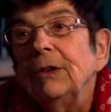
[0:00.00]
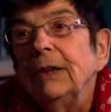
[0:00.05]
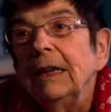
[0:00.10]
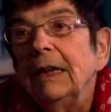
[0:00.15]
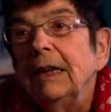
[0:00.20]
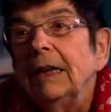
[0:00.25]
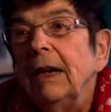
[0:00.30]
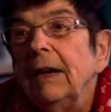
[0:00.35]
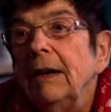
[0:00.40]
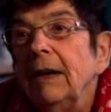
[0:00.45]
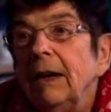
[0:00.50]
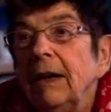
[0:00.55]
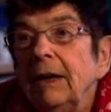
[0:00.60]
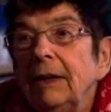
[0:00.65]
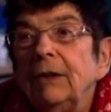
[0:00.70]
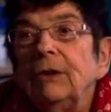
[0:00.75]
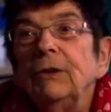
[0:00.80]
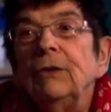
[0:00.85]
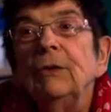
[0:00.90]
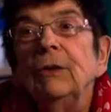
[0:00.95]
think
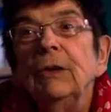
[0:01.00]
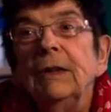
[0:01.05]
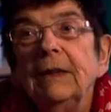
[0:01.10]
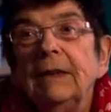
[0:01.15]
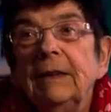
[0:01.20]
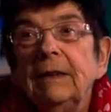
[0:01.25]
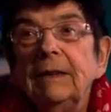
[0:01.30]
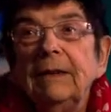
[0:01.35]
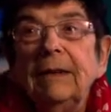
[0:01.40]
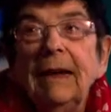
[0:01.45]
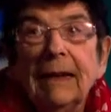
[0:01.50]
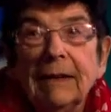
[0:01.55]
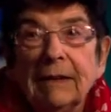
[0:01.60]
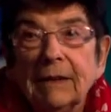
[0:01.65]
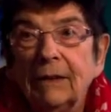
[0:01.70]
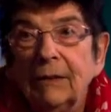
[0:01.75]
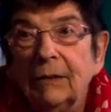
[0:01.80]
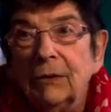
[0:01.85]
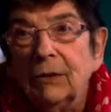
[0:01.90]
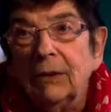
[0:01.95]
I saw it
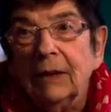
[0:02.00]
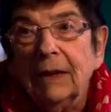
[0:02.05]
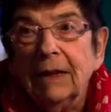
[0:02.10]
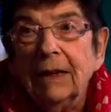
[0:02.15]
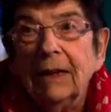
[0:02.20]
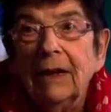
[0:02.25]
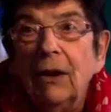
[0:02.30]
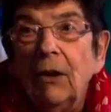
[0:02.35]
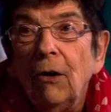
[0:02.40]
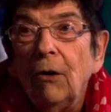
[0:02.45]
yet, you see,